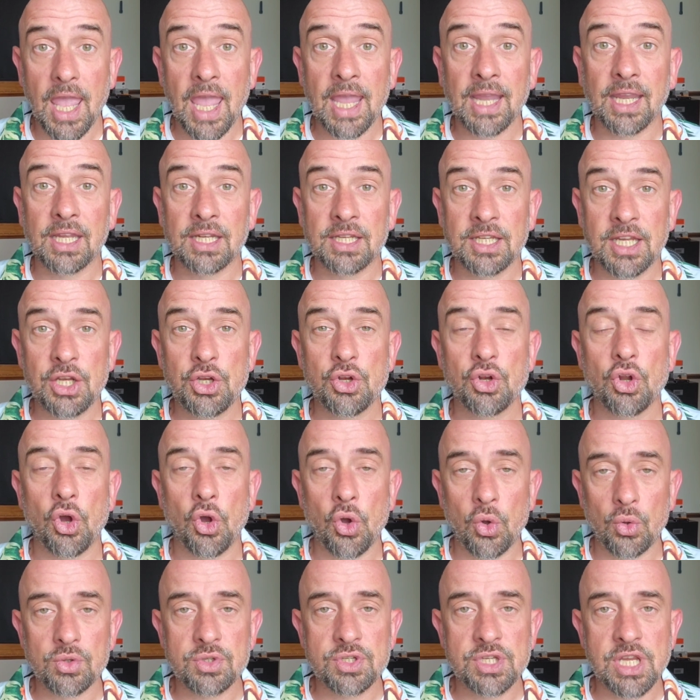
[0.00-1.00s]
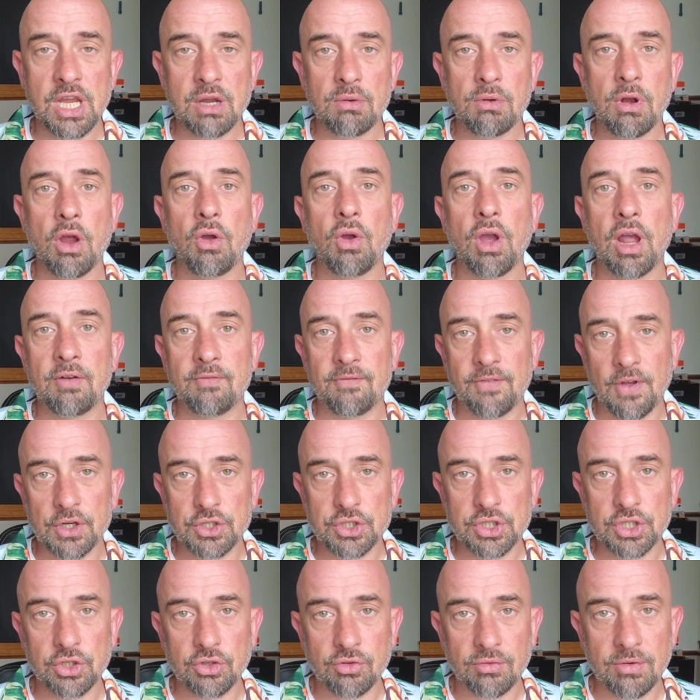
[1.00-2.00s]
and continue to hold zero and
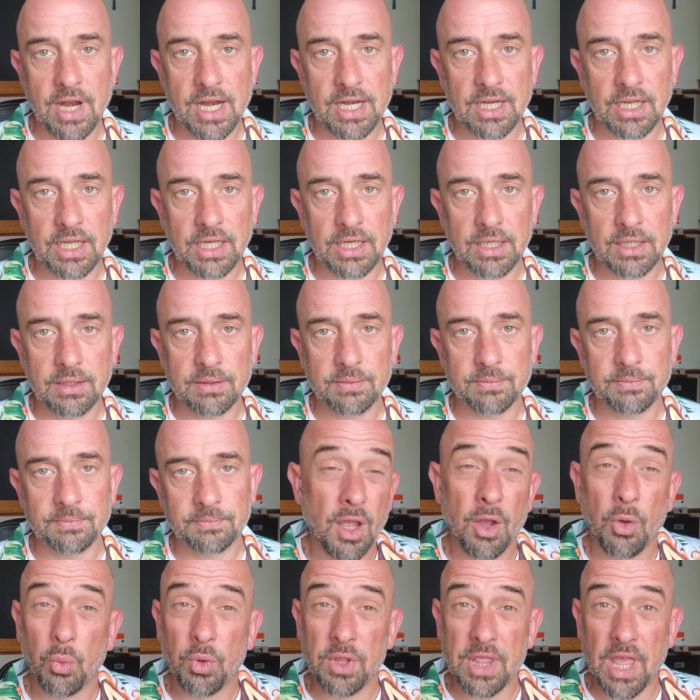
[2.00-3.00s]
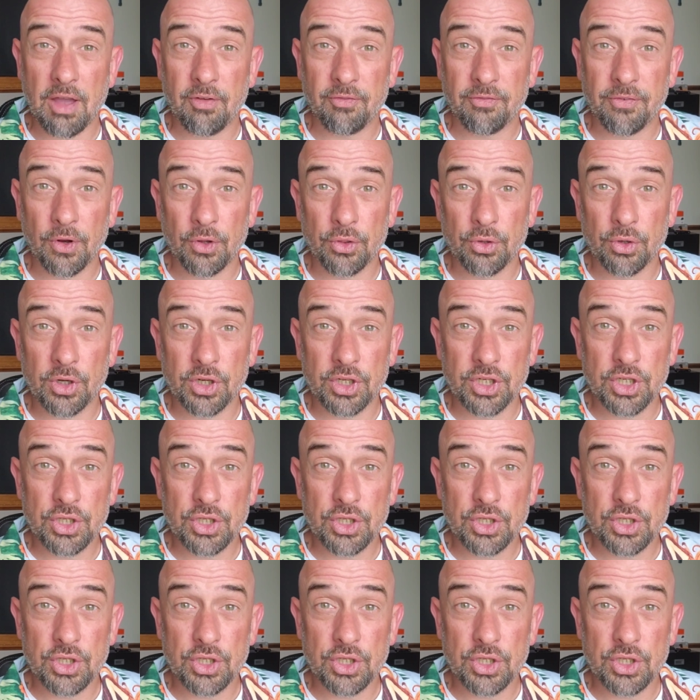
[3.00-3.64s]
function correctly. Without further